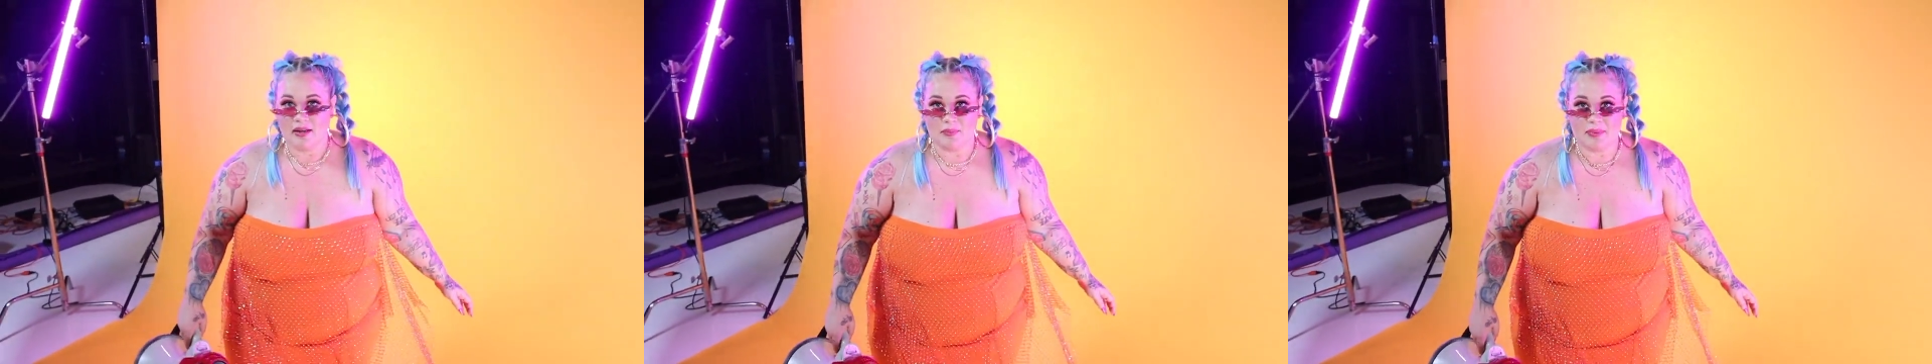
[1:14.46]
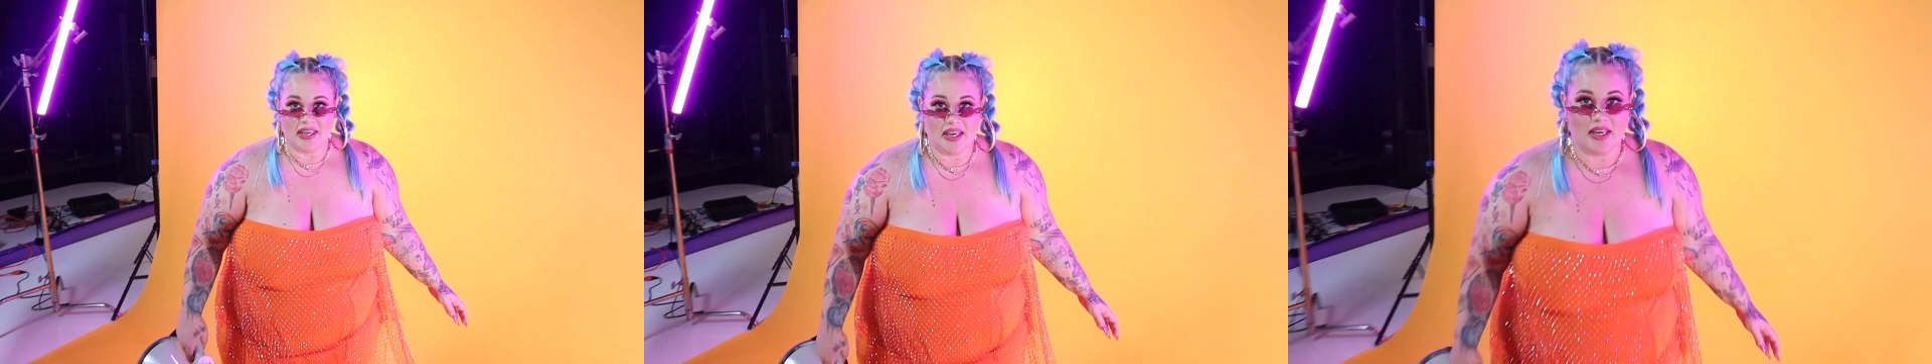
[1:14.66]

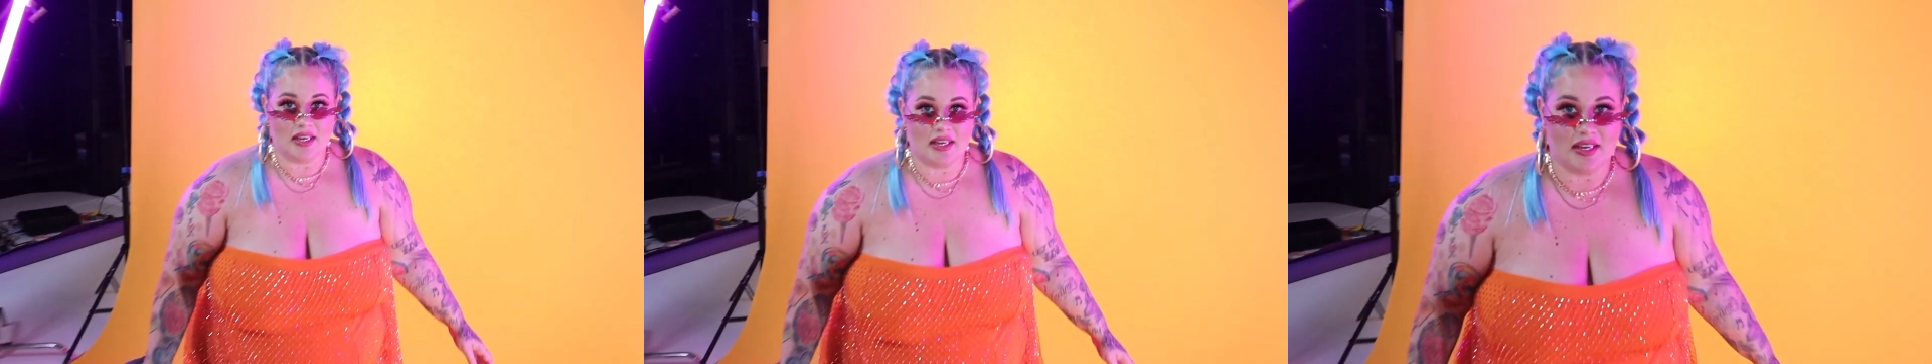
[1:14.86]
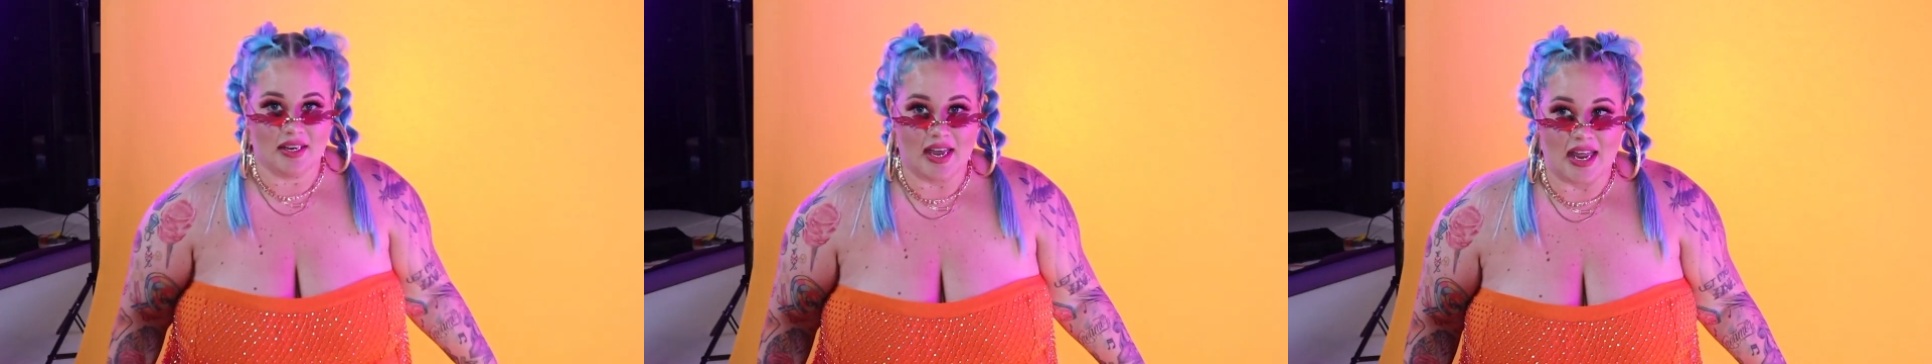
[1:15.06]
Pink
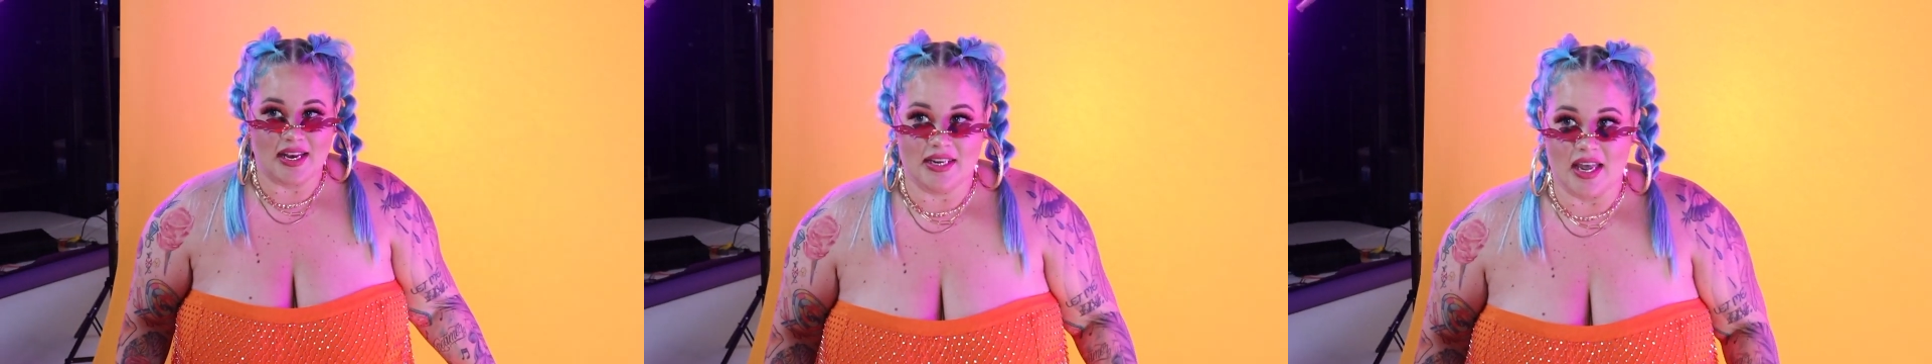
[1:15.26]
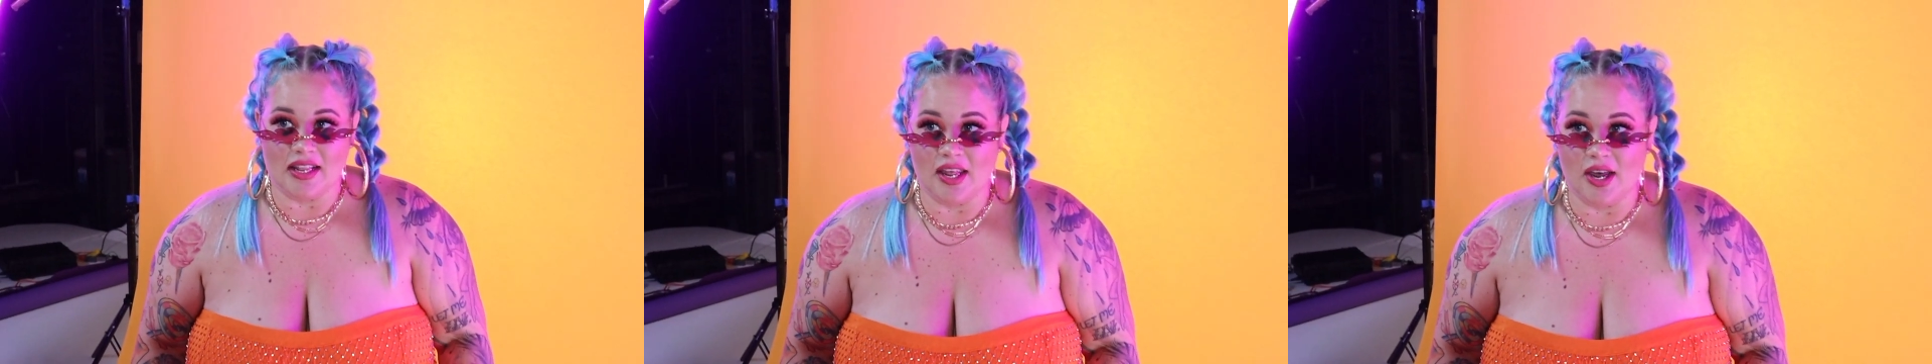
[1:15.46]

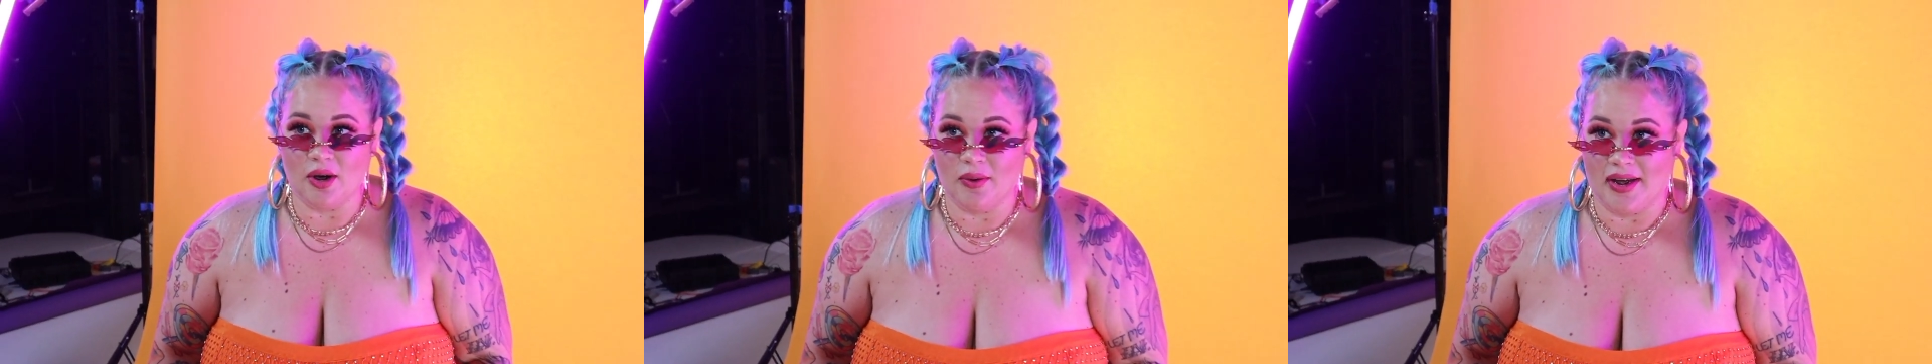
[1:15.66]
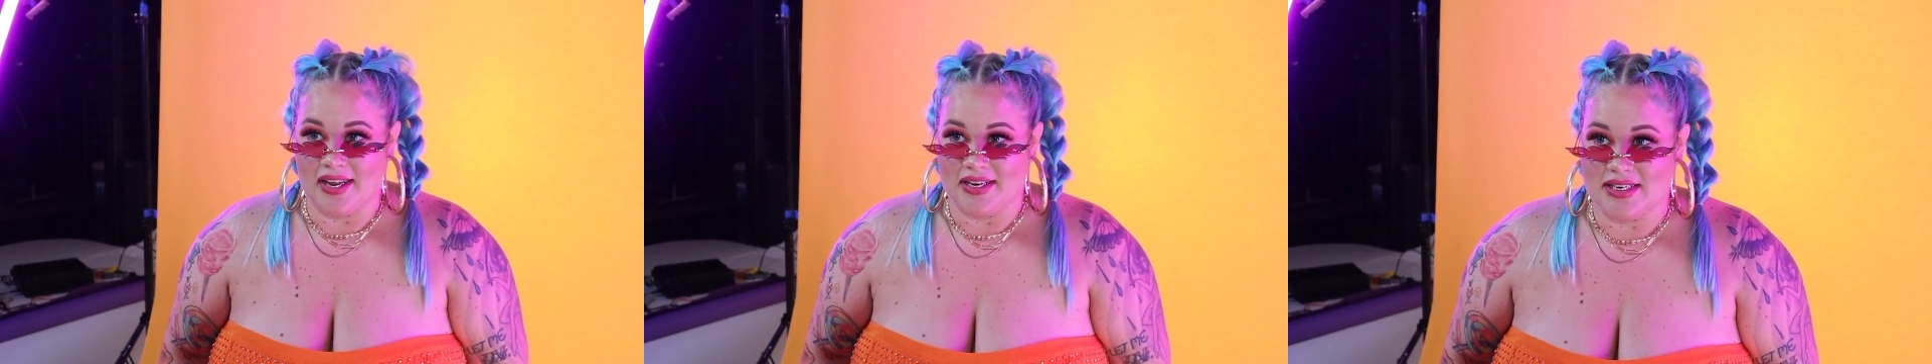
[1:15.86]
and
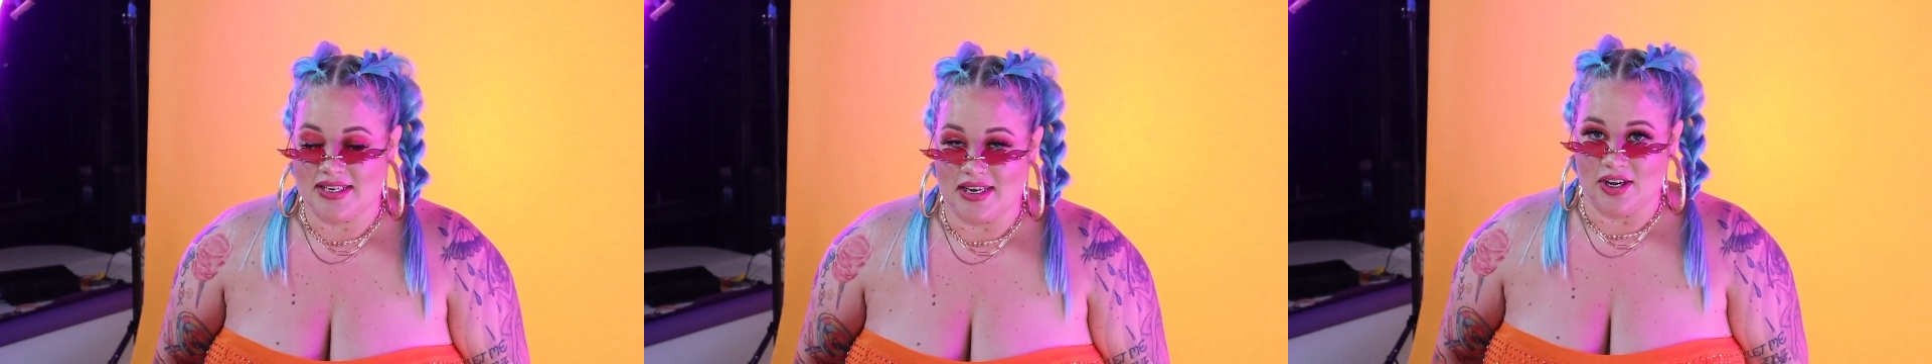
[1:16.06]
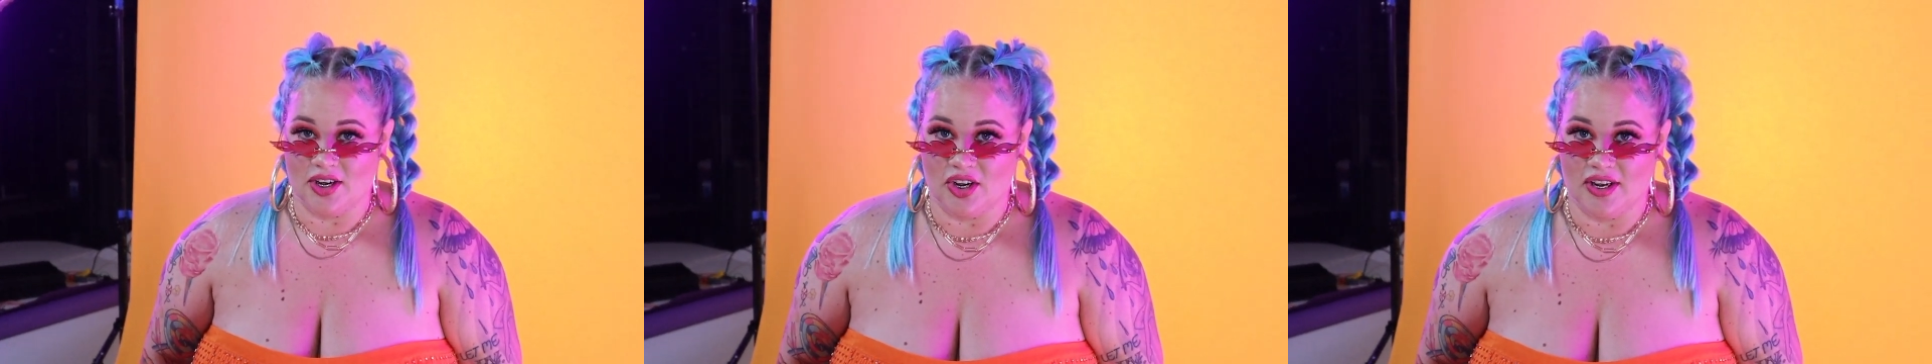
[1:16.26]
yellow and
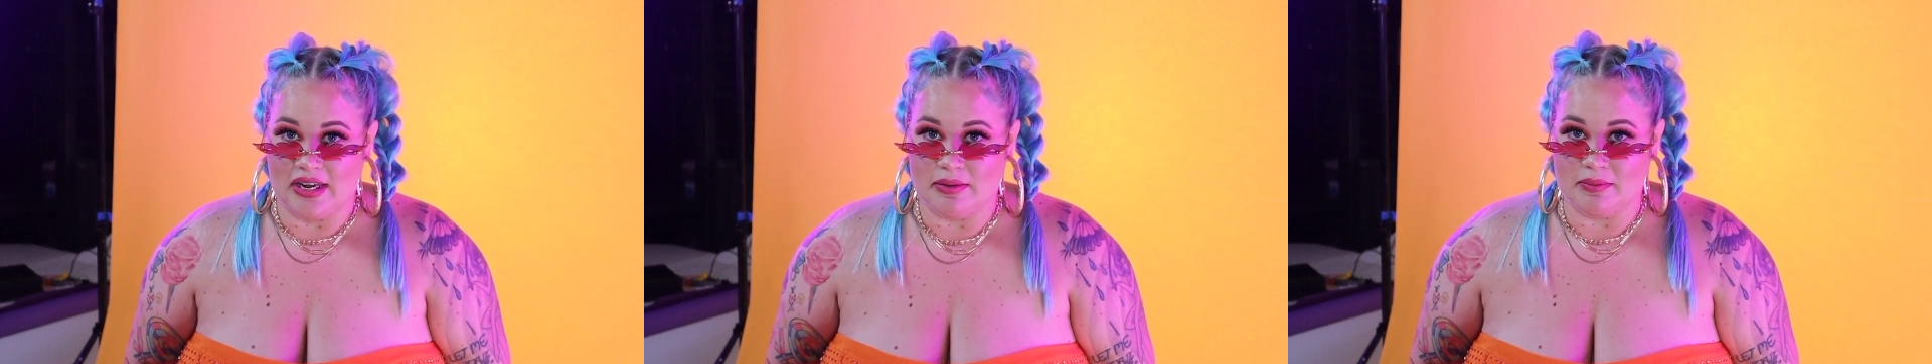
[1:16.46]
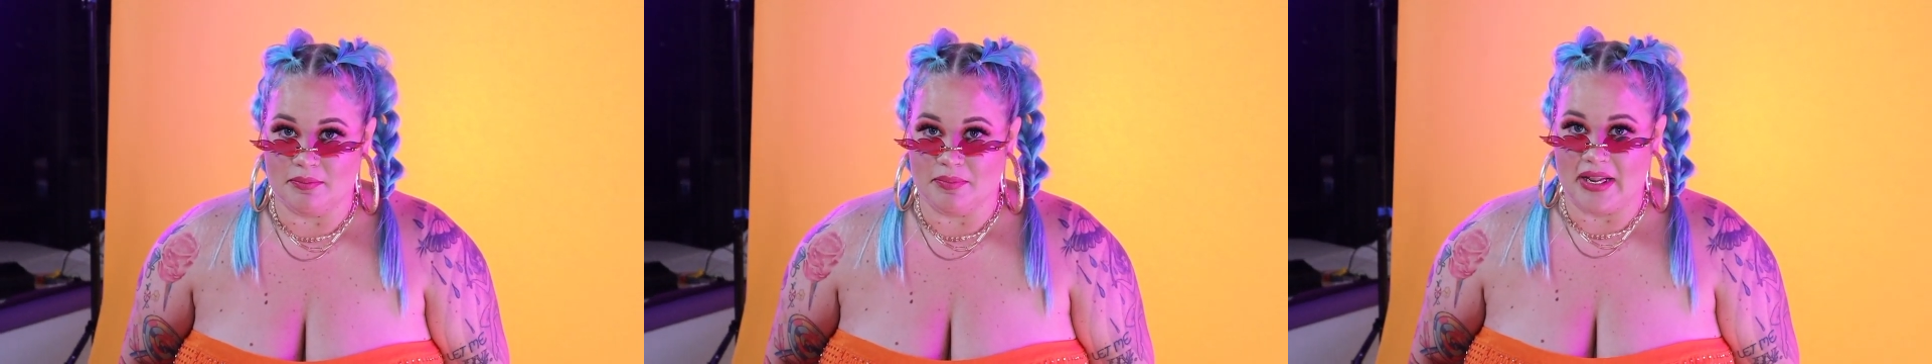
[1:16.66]
teal
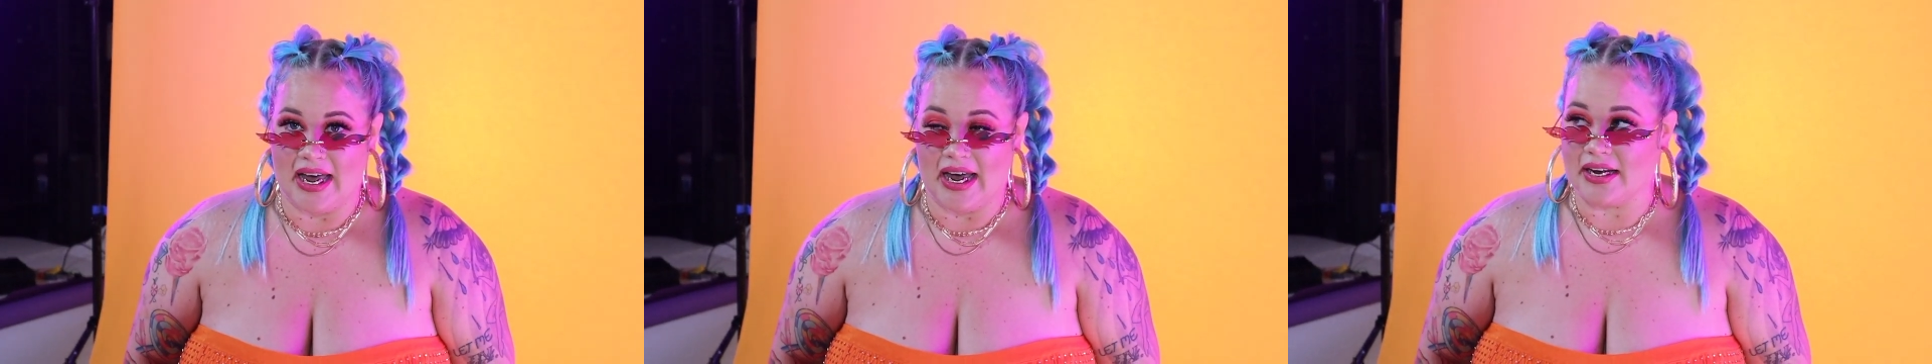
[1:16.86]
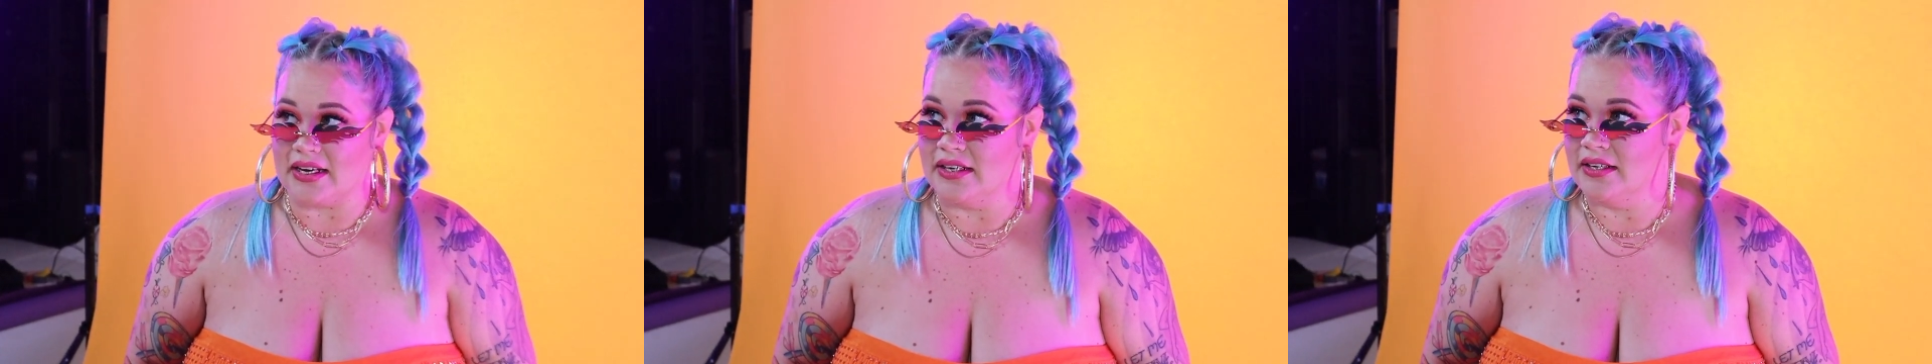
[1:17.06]
and
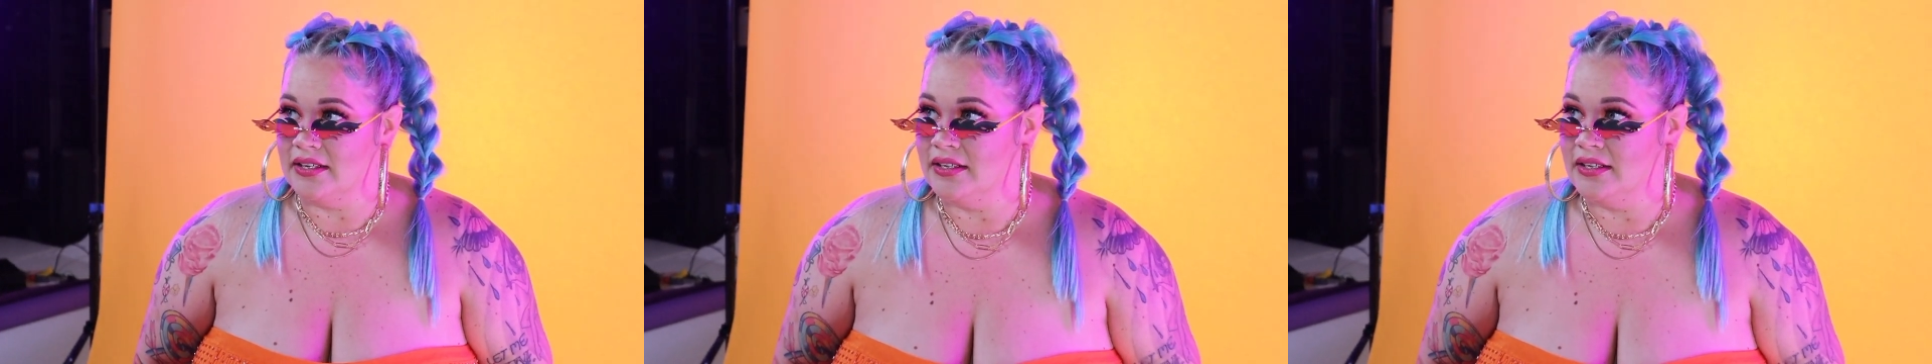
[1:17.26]
black.